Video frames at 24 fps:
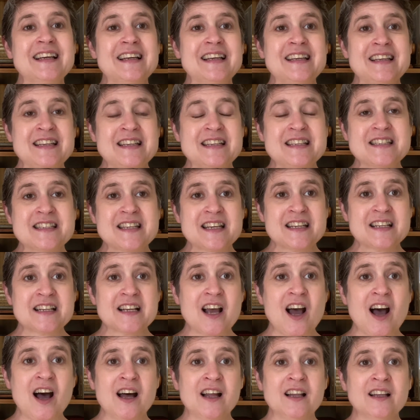is in
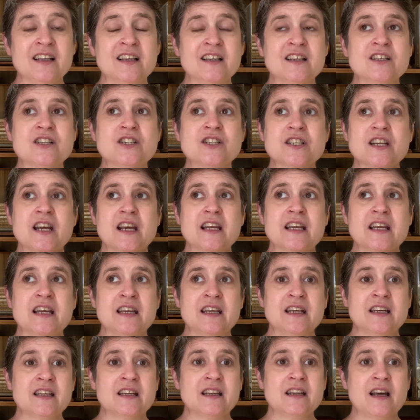college
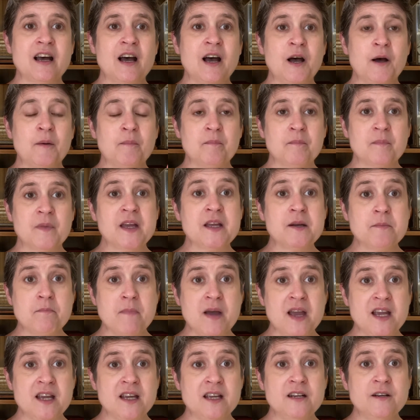in, um, in
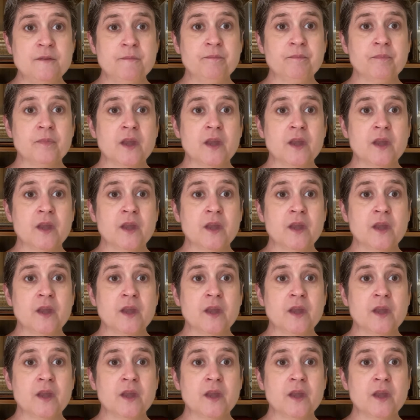Maine,